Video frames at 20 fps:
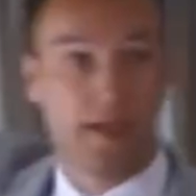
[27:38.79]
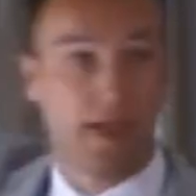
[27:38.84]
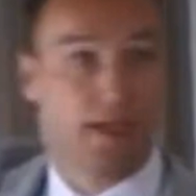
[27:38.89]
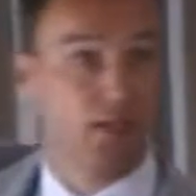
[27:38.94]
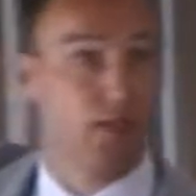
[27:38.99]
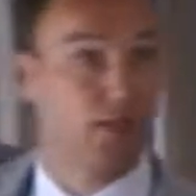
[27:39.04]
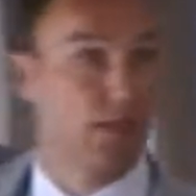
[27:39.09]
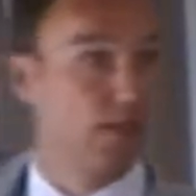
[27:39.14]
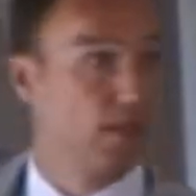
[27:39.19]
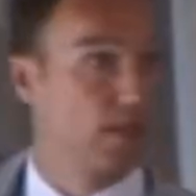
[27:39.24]

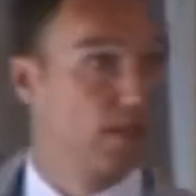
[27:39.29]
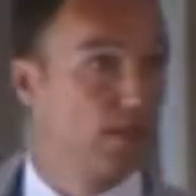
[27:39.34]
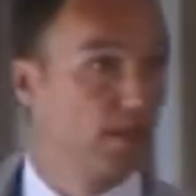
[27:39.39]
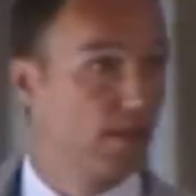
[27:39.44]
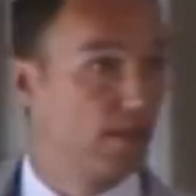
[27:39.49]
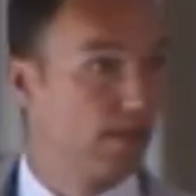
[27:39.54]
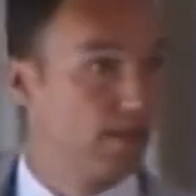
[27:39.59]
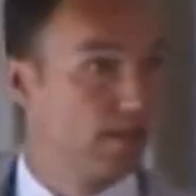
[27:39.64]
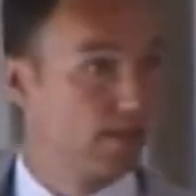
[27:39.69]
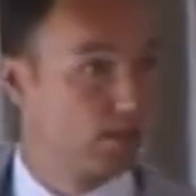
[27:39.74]

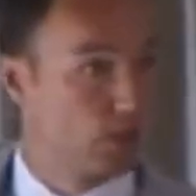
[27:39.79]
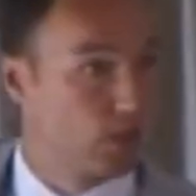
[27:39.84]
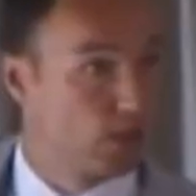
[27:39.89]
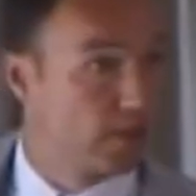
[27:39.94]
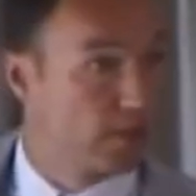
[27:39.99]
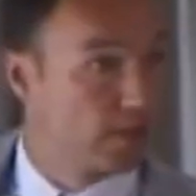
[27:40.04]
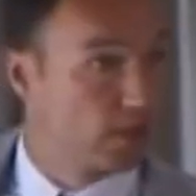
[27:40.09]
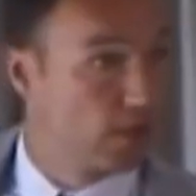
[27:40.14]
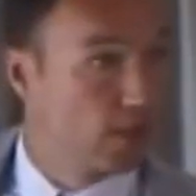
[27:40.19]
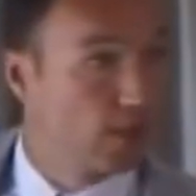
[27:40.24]

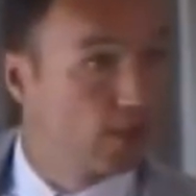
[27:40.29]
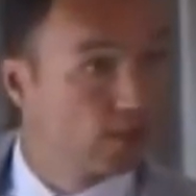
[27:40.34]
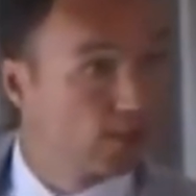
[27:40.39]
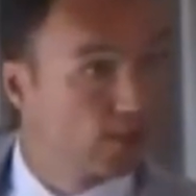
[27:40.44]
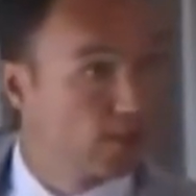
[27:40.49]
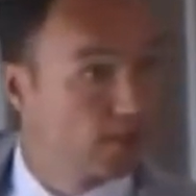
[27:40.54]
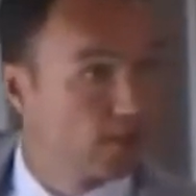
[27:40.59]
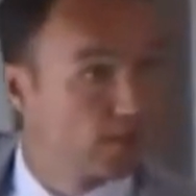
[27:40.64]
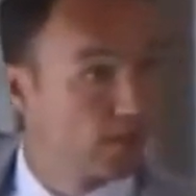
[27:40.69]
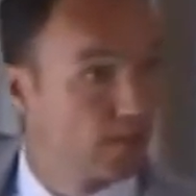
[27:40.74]
choice
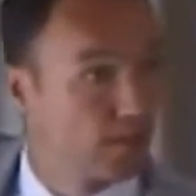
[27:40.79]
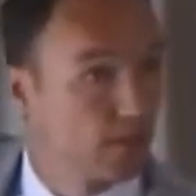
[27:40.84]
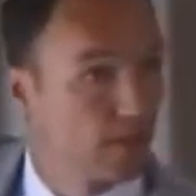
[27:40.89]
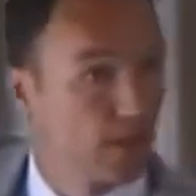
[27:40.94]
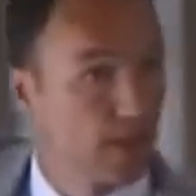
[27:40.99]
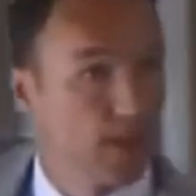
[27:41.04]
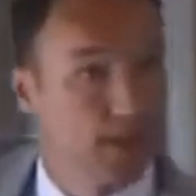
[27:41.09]
alternatives,